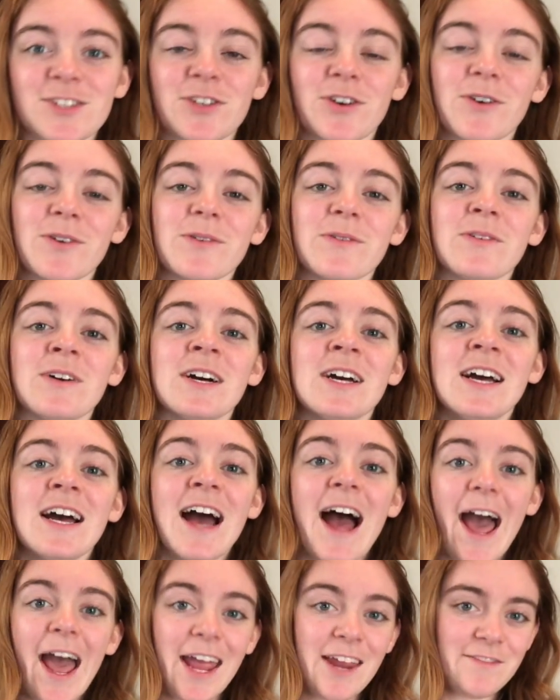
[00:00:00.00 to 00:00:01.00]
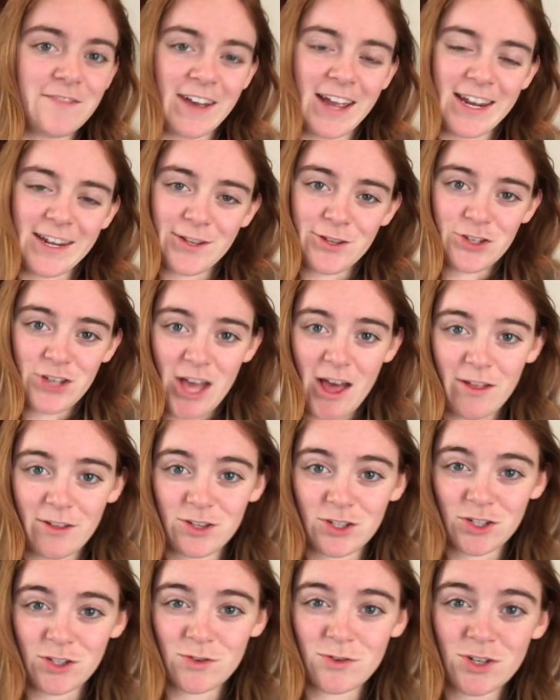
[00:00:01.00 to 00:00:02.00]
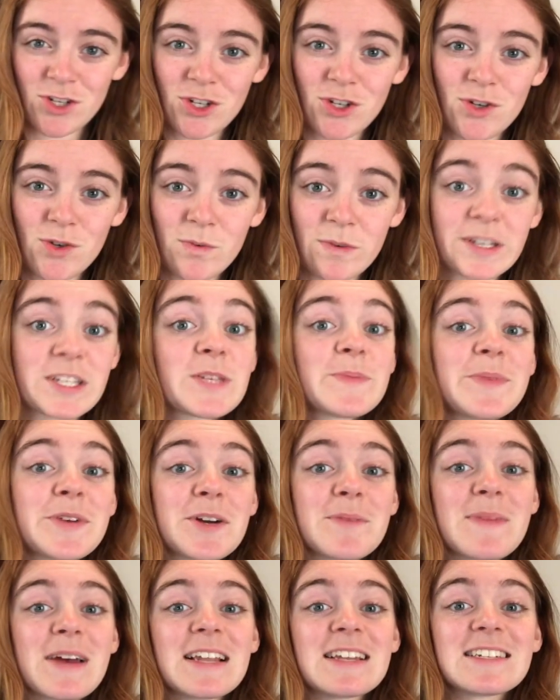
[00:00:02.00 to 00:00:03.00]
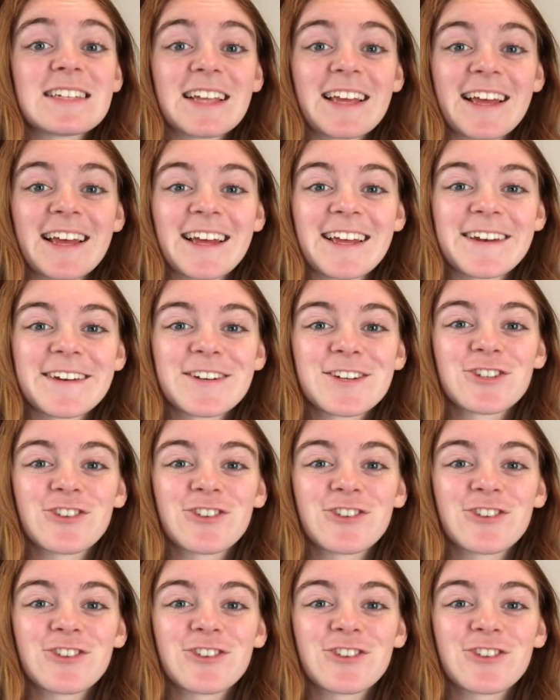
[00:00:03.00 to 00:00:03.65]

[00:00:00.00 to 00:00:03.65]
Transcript: So I invite and challenge you to experiment and